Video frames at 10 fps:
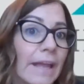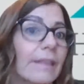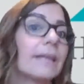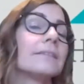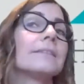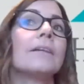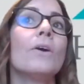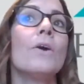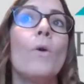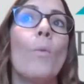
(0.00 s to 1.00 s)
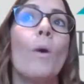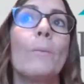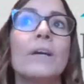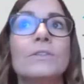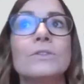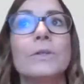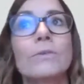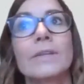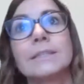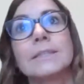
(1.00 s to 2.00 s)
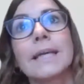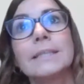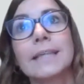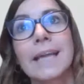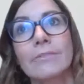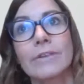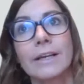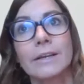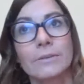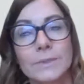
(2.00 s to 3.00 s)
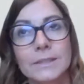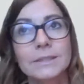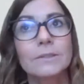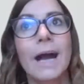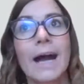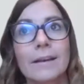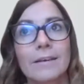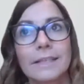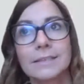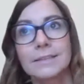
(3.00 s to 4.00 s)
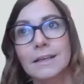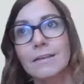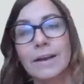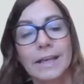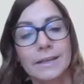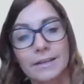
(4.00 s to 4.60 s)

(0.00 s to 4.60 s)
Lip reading: And that's when we're doing all this data gathering, we're still analyzing the client.